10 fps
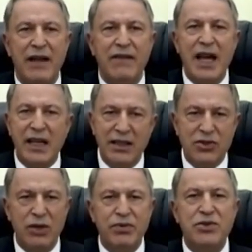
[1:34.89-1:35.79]
Taking this
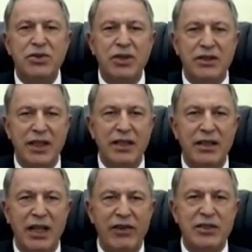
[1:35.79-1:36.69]
opportunity,
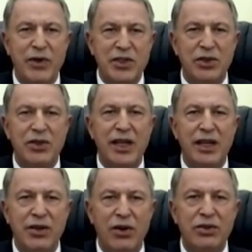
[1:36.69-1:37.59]
especially on the
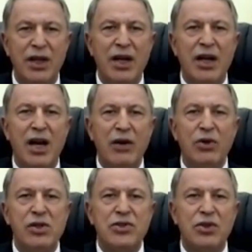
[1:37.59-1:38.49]
note, I would
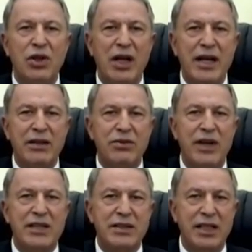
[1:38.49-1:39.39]
also like to
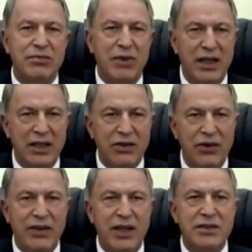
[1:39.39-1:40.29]
extend my
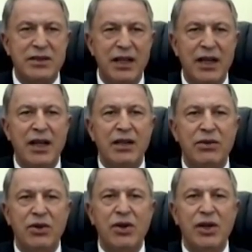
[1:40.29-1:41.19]
greetings
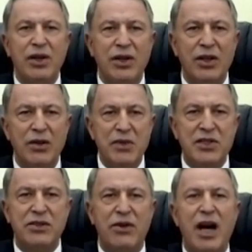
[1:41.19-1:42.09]
to
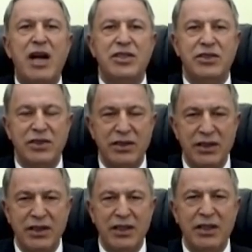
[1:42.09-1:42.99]
Minister Harjit,
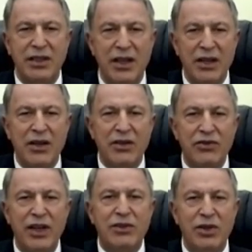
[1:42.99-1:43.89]

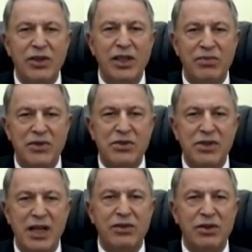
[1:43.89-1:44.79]
great
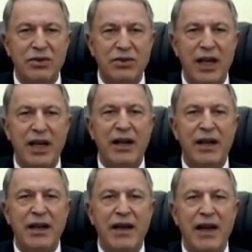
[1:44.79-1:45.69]
personality over there,
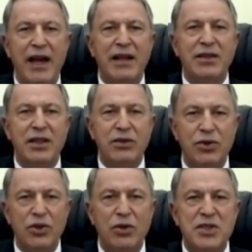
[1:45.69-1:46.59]
and
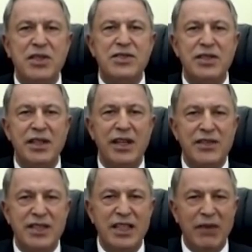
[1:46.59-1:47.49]
to Mrs.
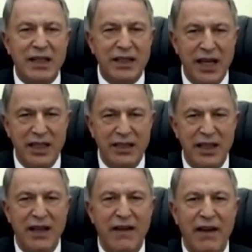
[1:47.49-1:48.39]
Cindy McCain,
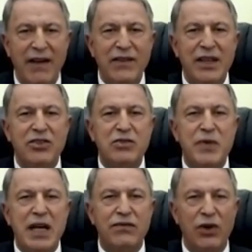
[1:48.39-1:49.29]
and
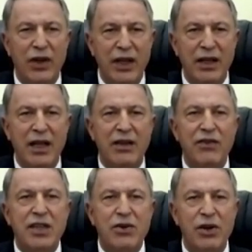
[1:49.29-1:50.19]
respectfully
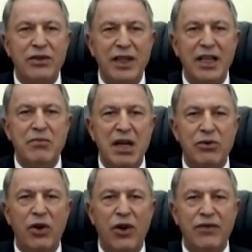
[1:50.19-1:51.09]
recall the
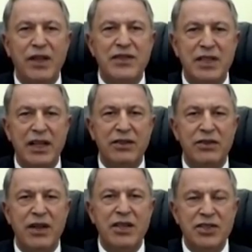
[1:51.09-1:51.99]
memory of the
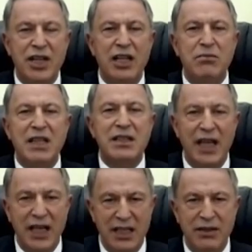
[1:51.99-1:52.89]
Senator John
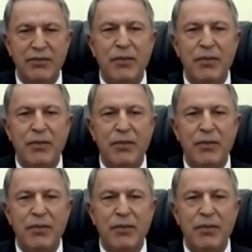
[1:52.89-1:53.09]
McCain.